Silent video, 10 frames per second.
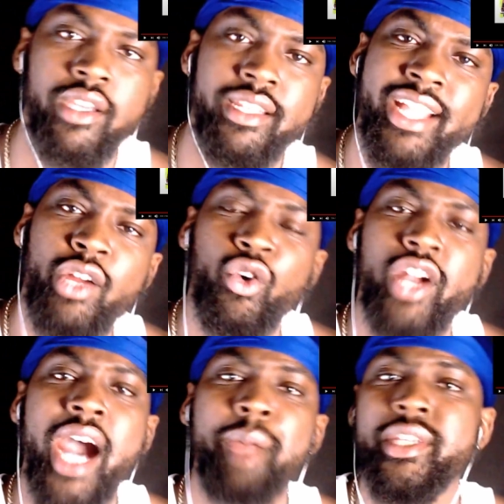They gonna
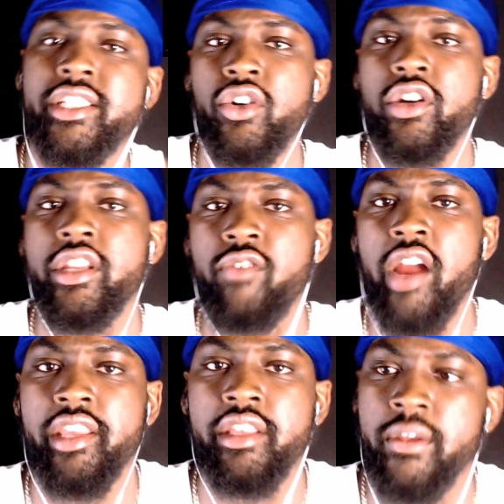copy Shorty,
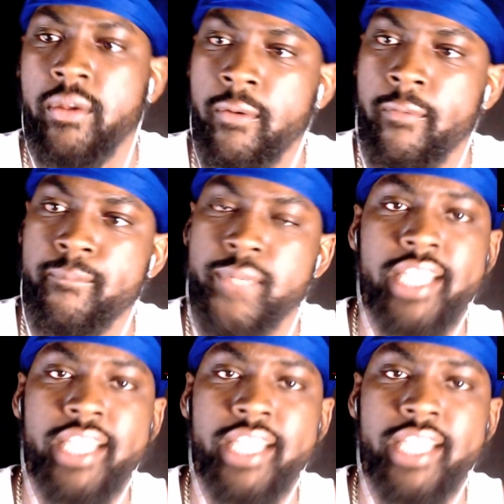right? They